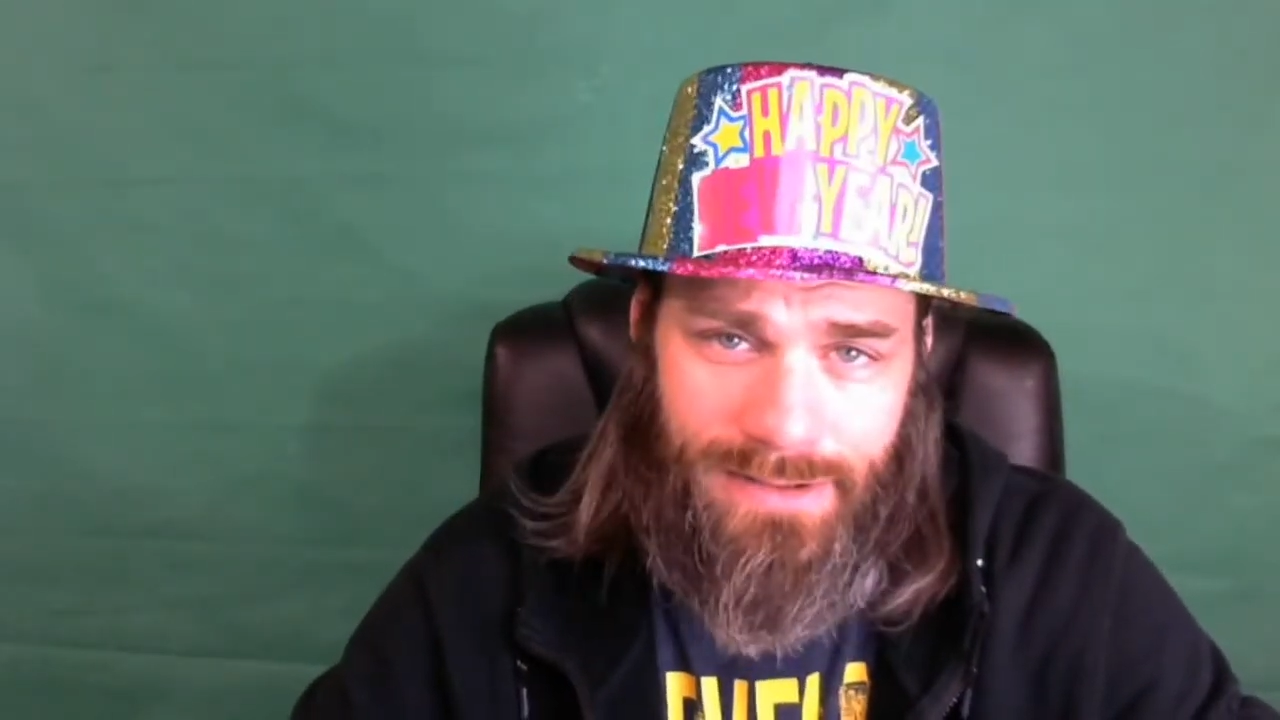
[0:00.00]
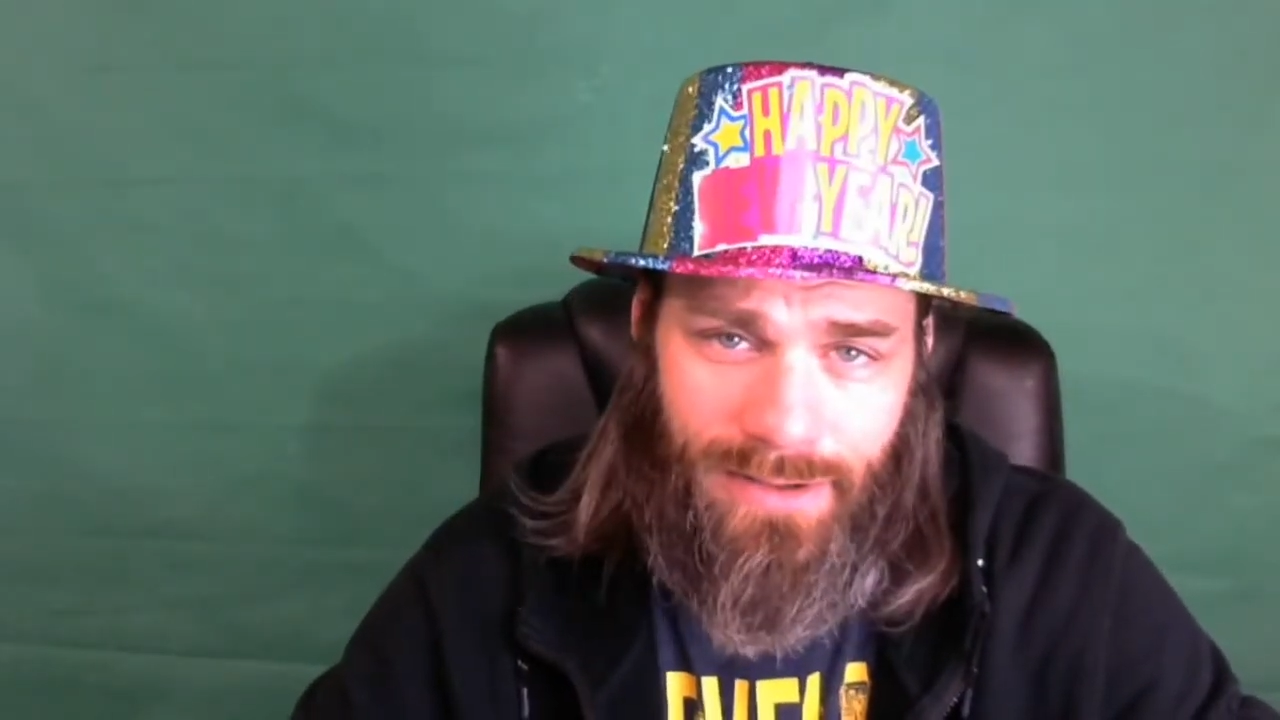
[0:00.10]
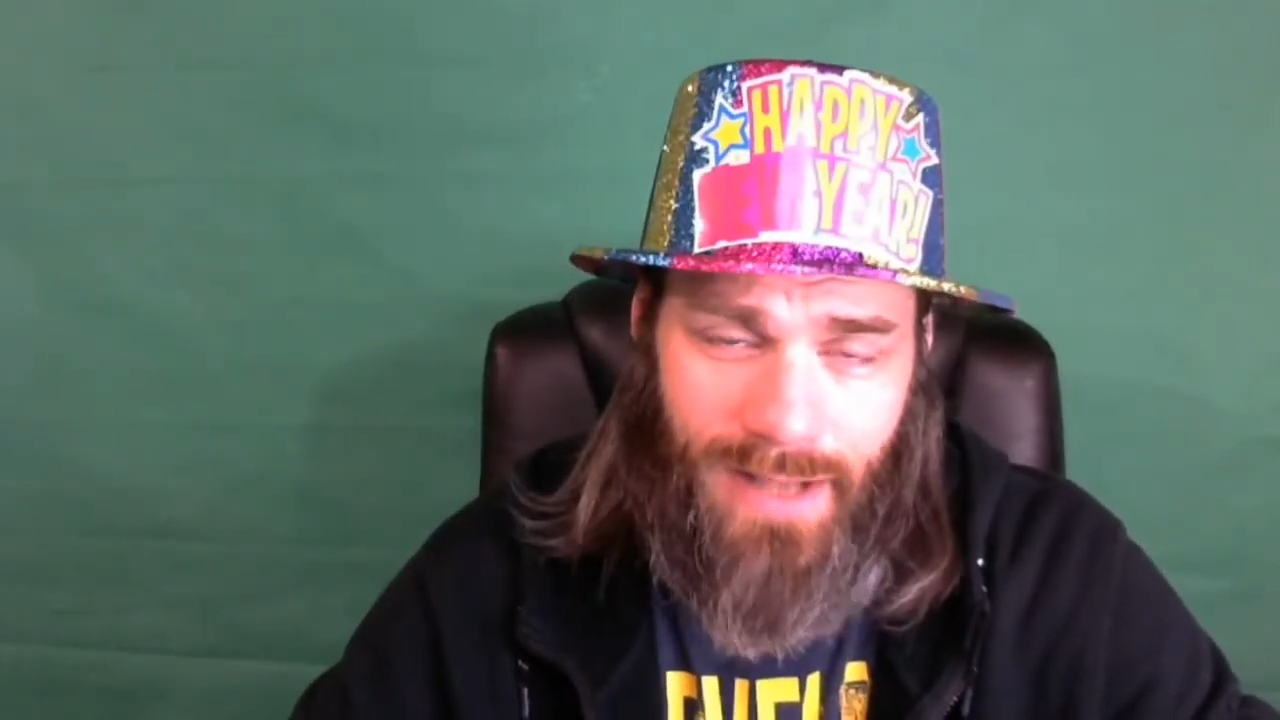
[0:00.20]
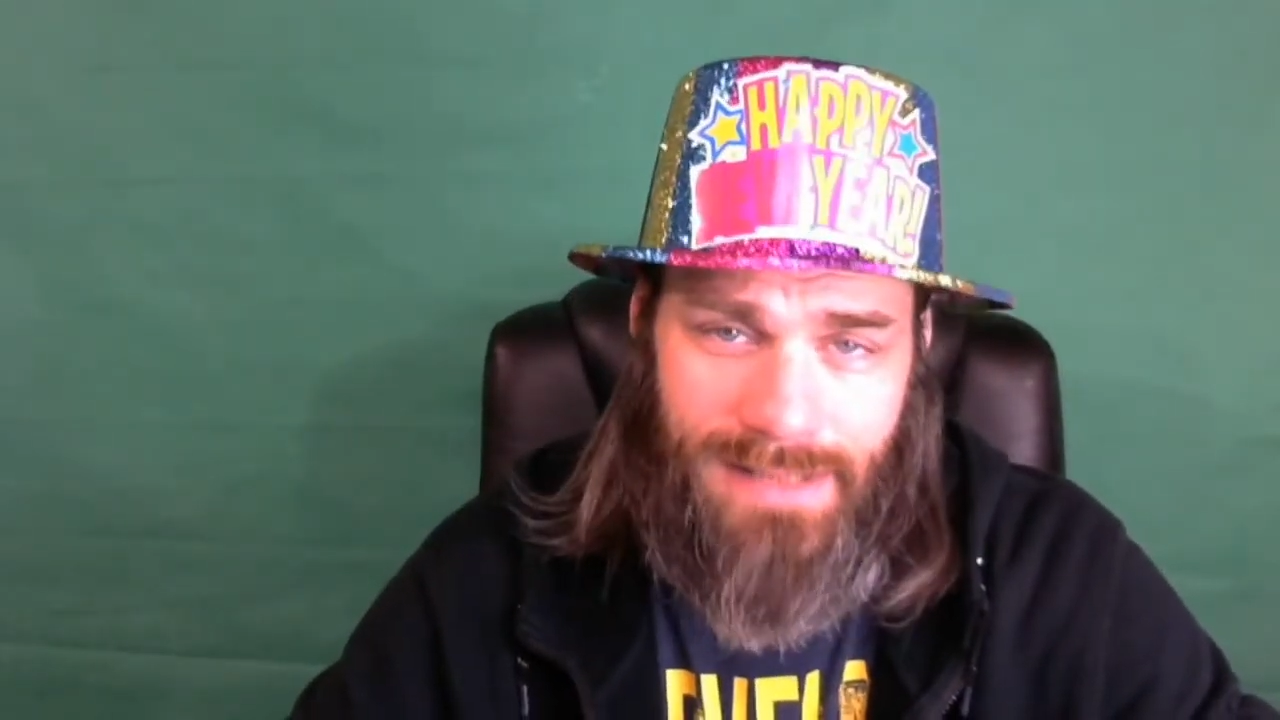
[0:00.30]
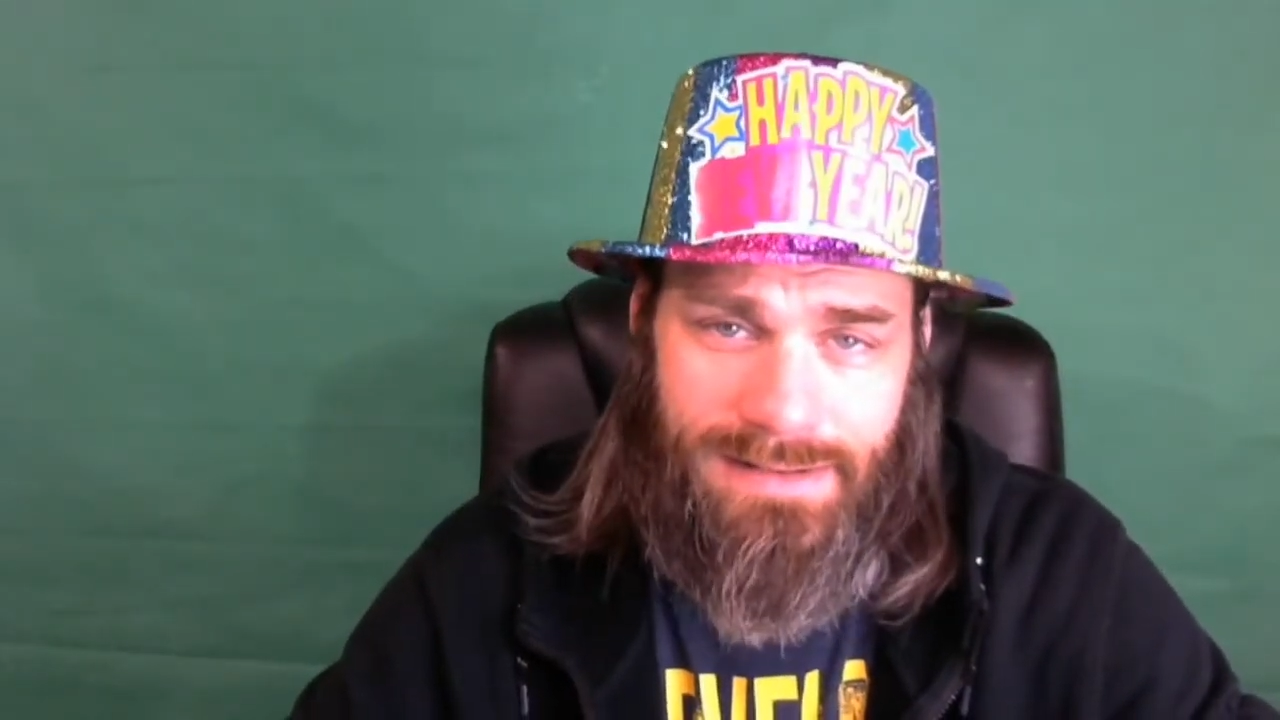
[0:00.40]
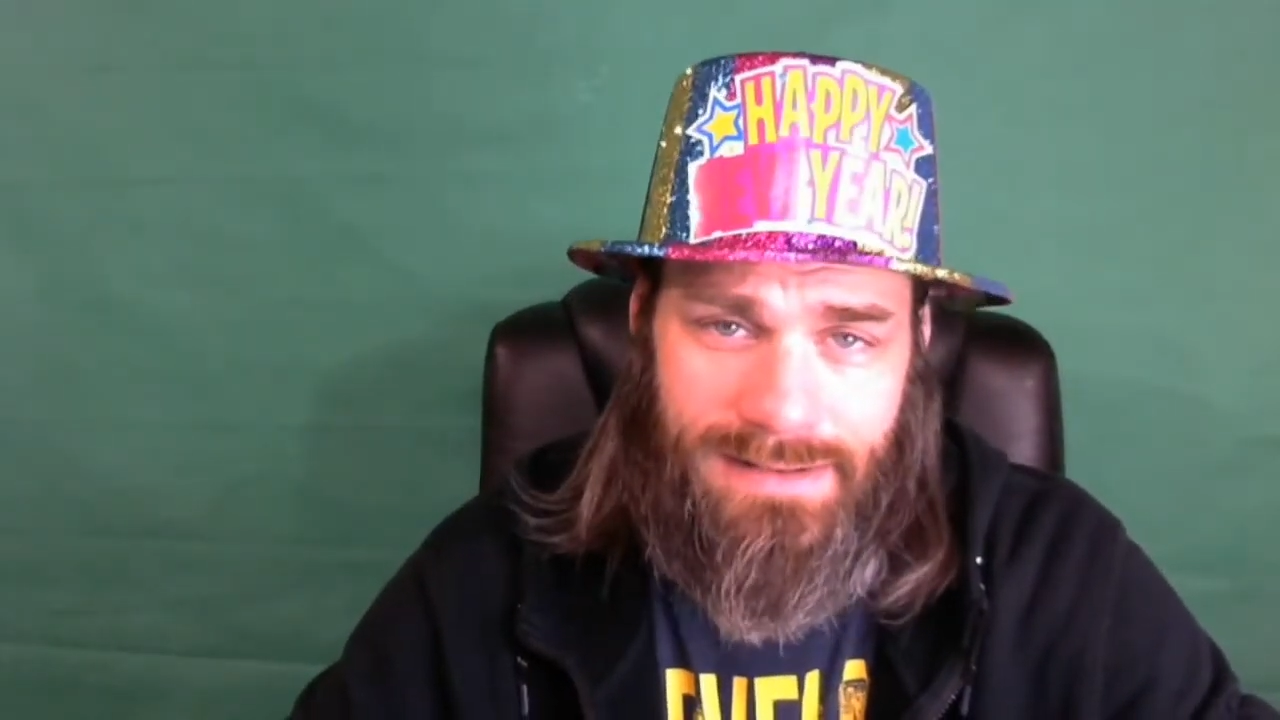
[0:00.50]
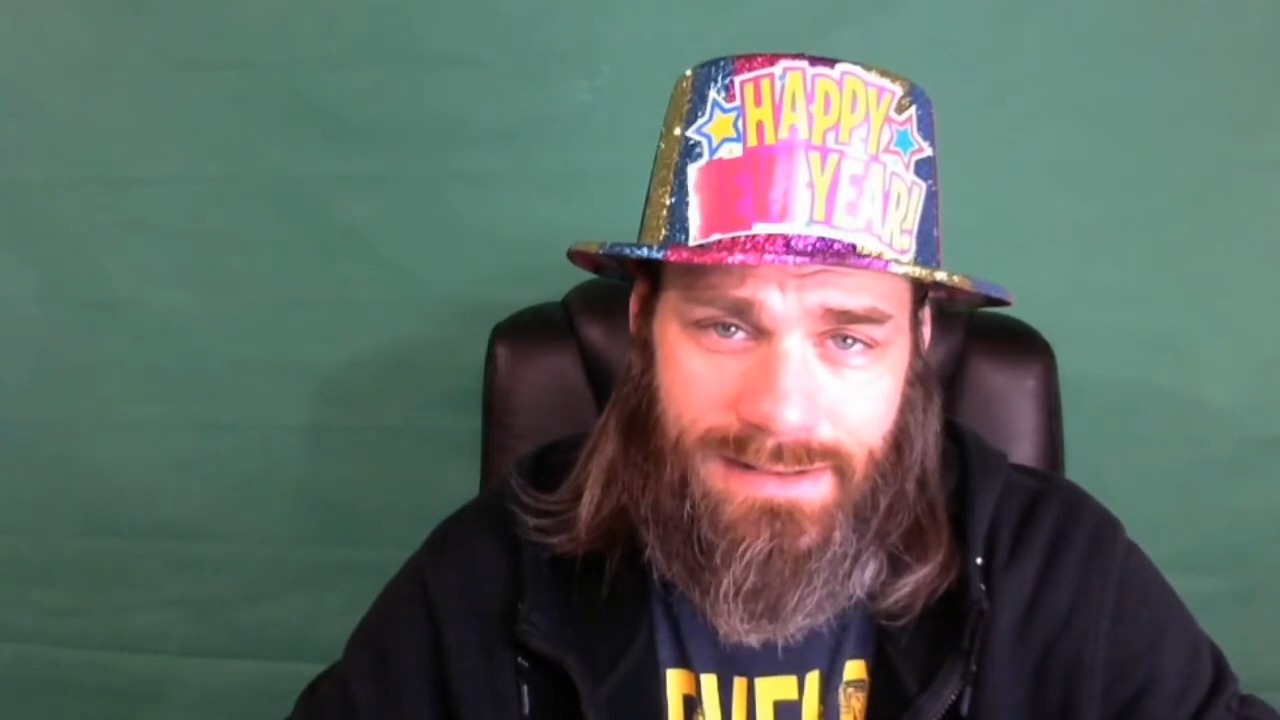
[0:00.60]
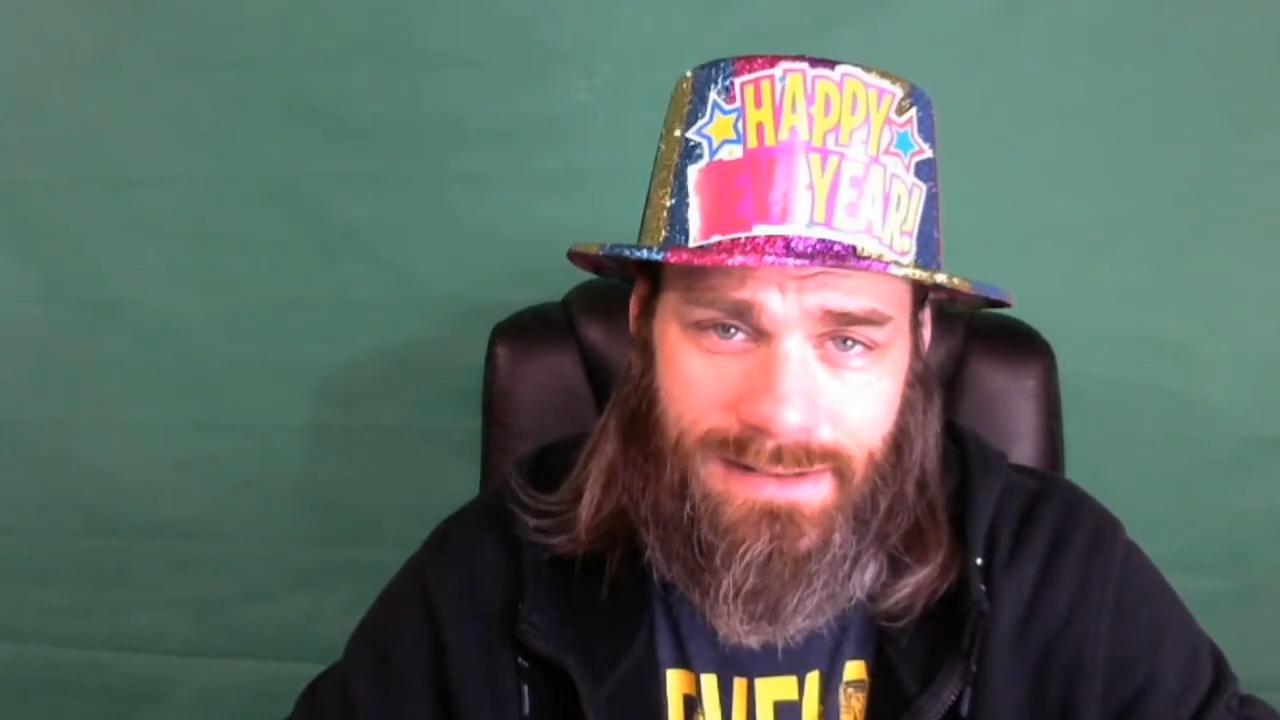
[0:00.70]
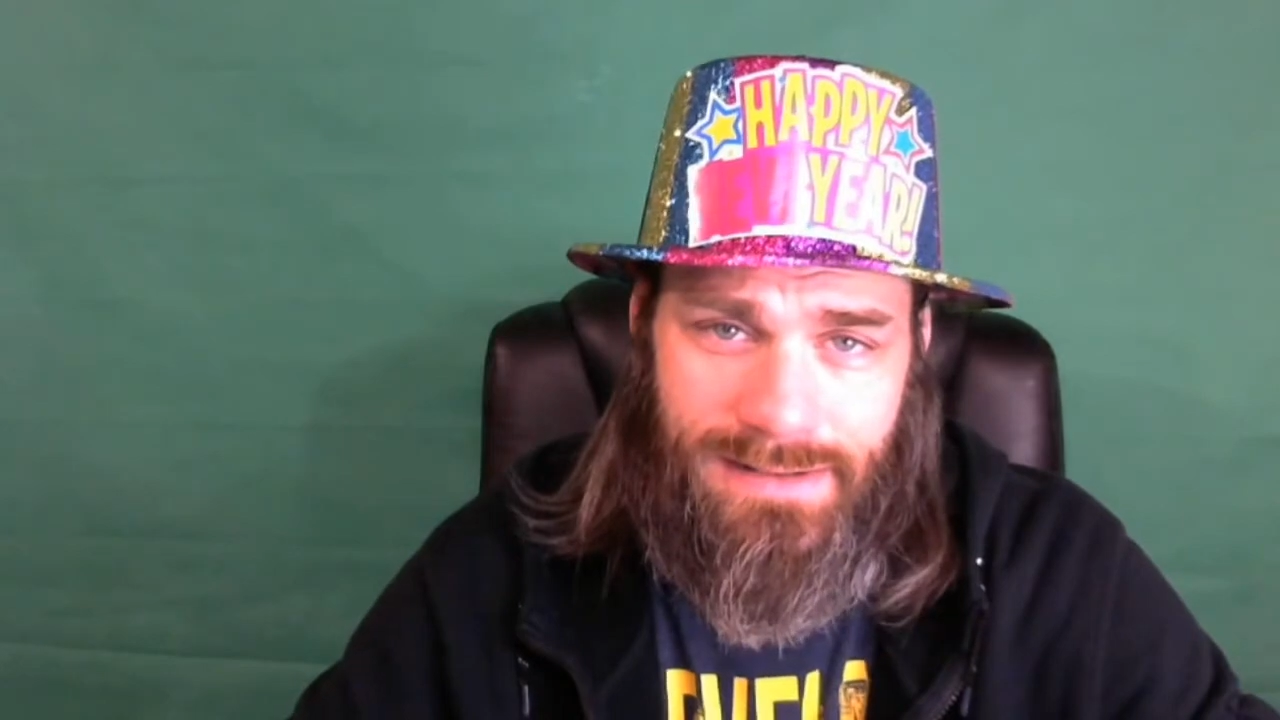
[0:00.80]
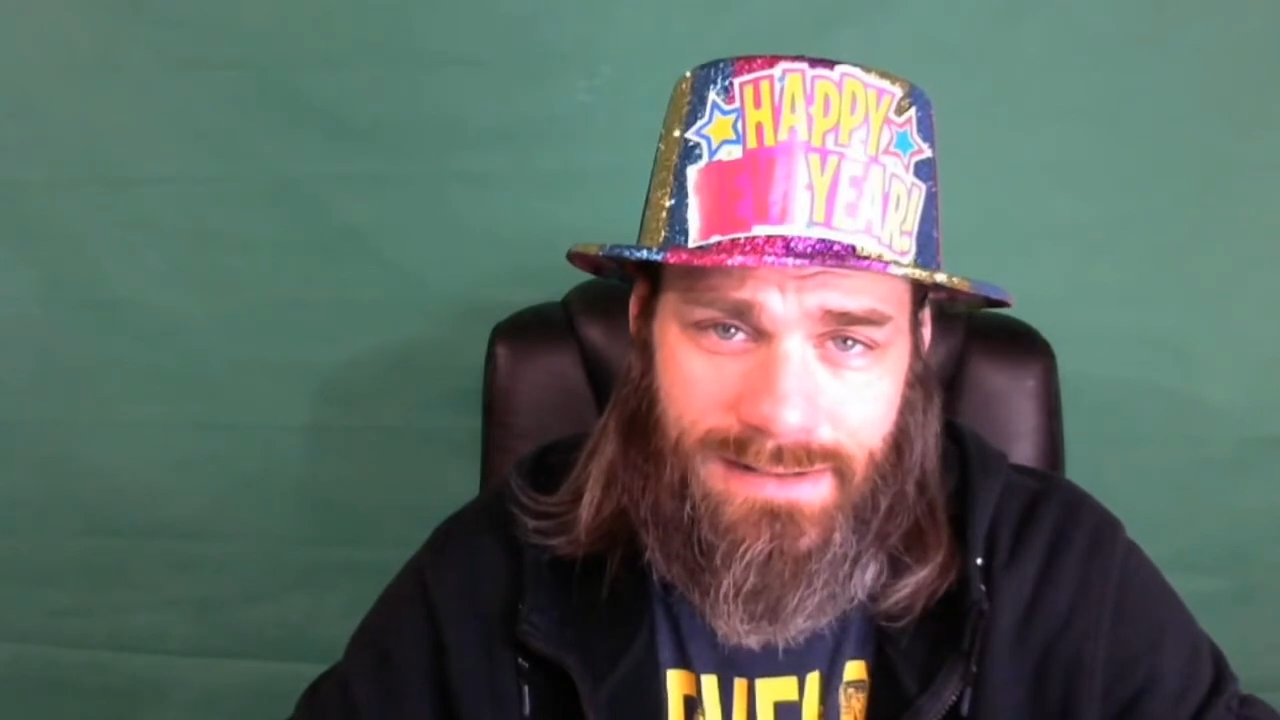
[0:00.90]
your
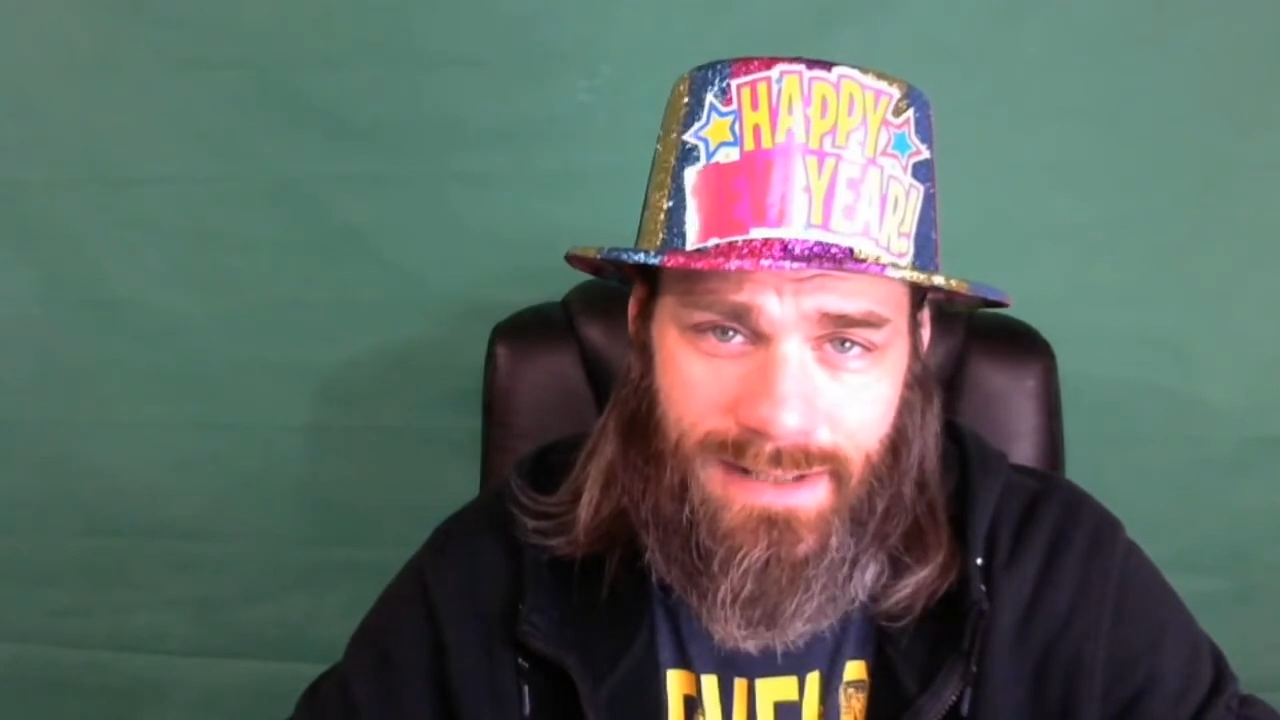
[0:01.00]
licenses,